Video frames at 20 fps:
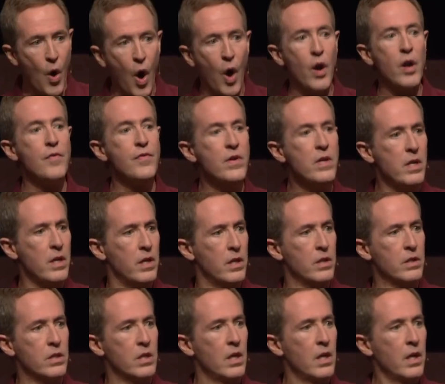Part of it
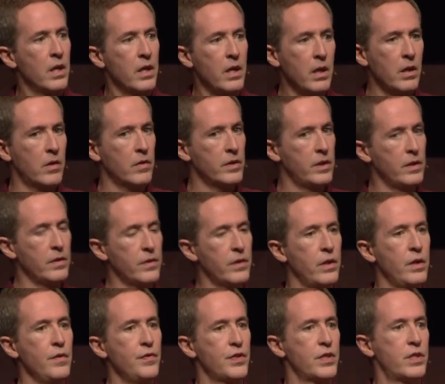is,
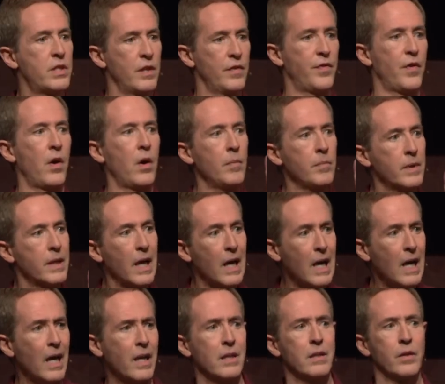you've stiff-armed
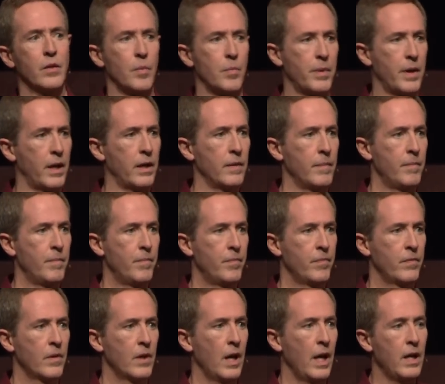God a little bit.
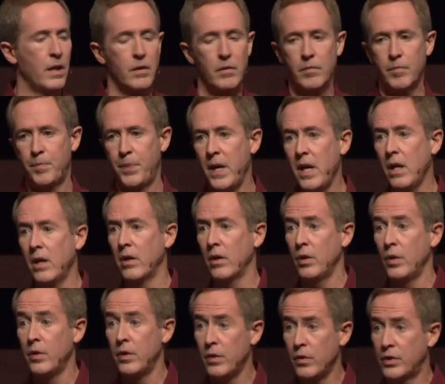And
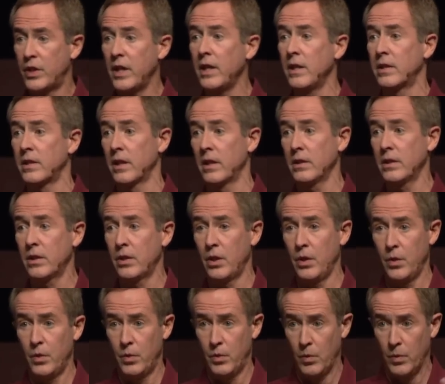Peter, who knew Jesus,
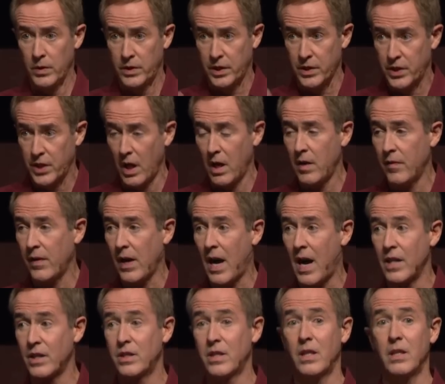who was the Son of
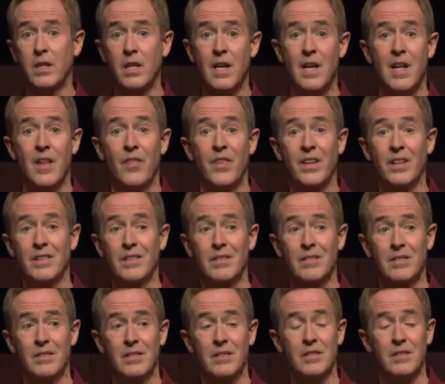God, said that
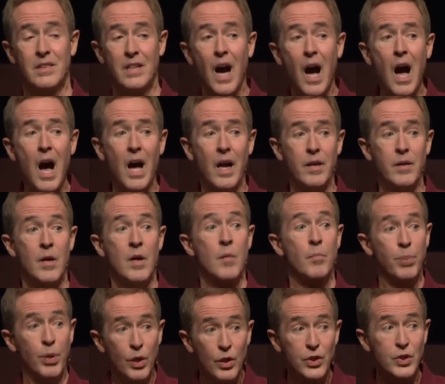God
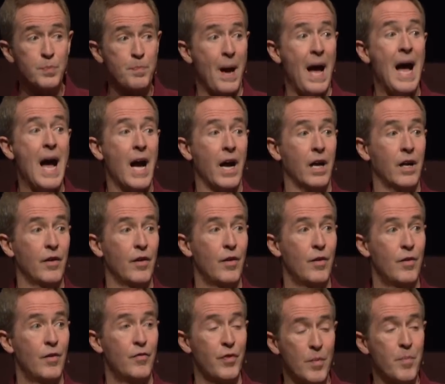pulls back
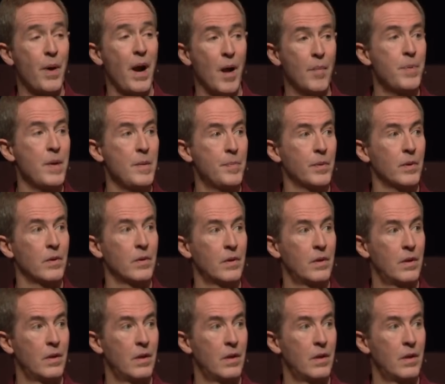from proud people,